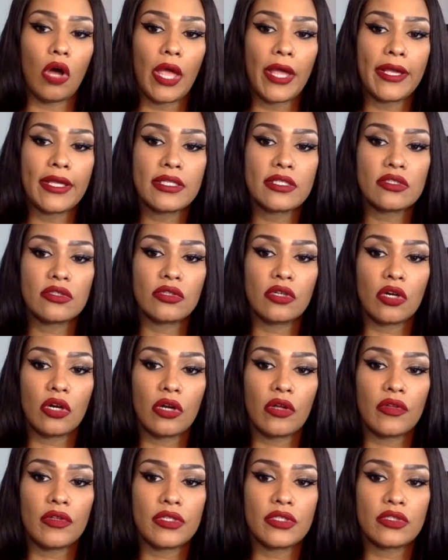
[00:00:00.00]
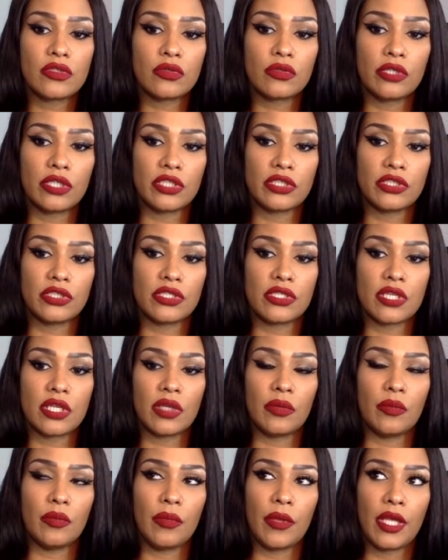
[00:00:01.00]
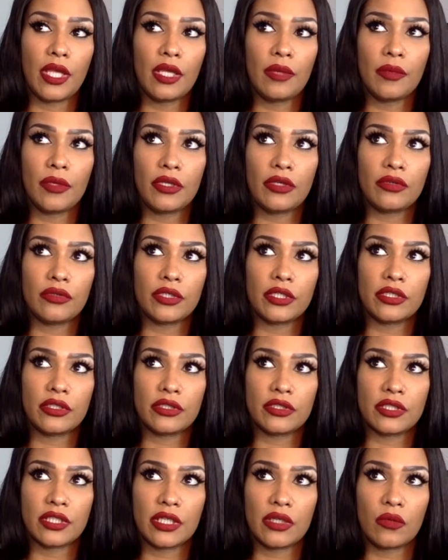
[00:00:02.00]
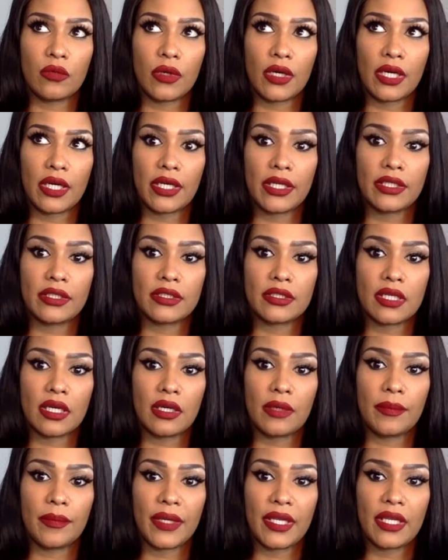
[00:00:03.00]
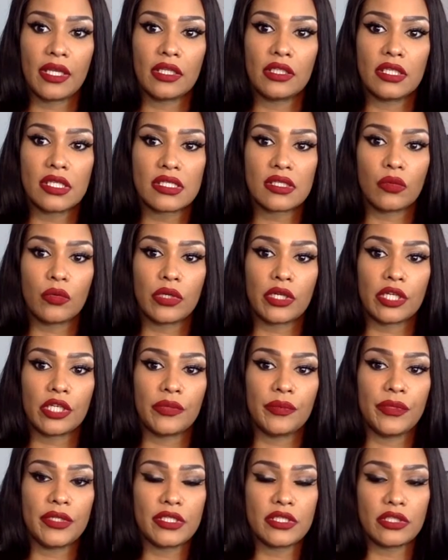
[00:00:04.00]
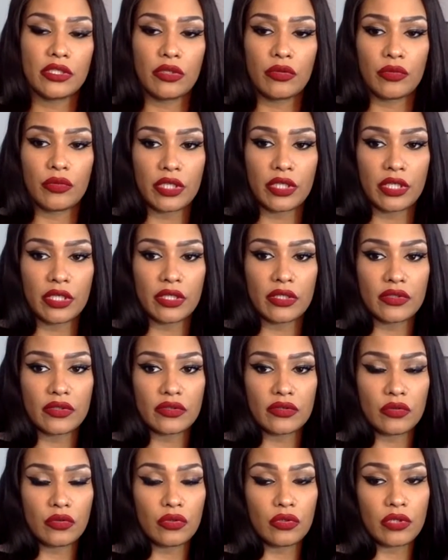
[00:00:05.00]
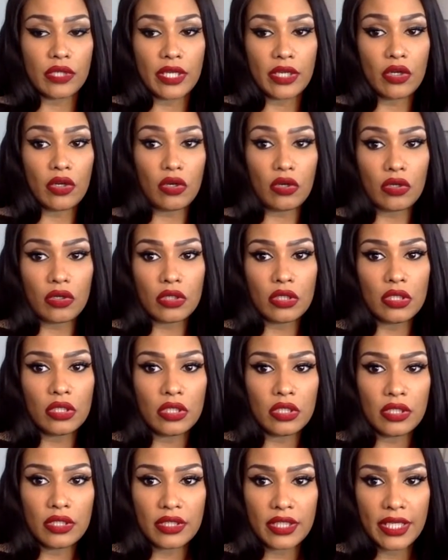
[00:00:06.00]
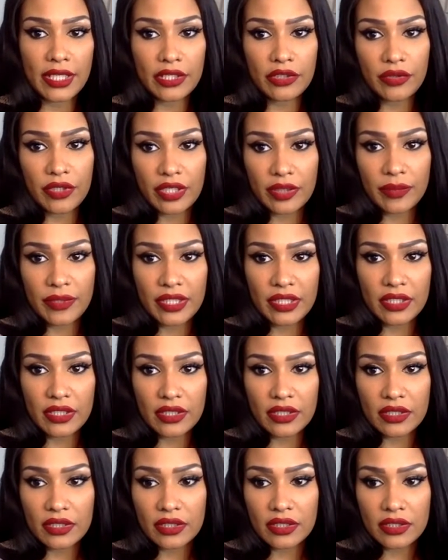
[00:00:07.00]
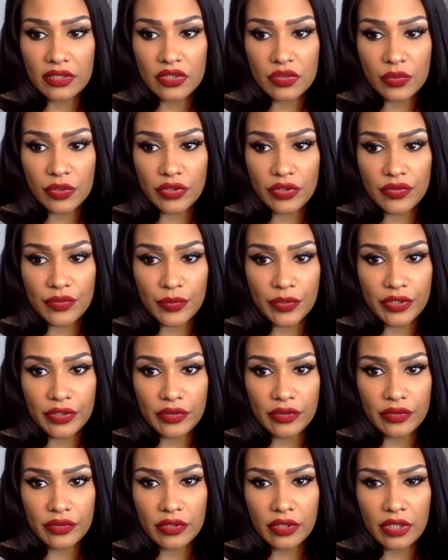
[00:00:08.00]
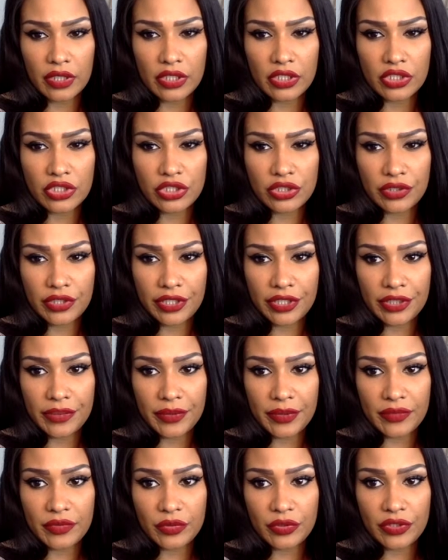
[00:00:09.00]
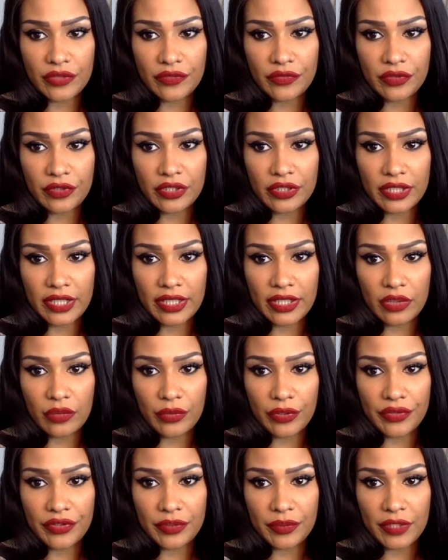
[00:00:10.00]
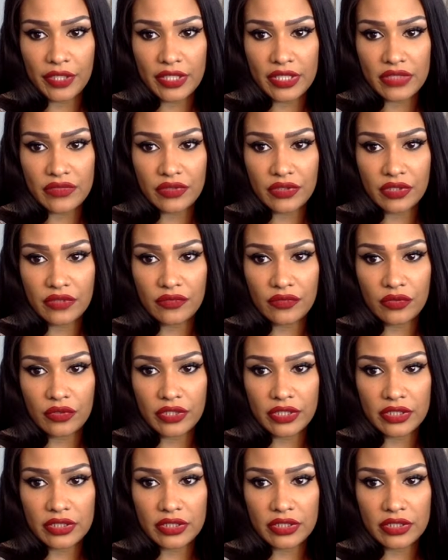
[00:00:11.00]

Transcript: Answer all these questions, and maybe you'll understand why a man doesn't want to commit to you yet or at all. Thank you, Emmy. Sprinkle, sprinkle. Sure, help. I'm 24 and dating a wealthy man. He's 54.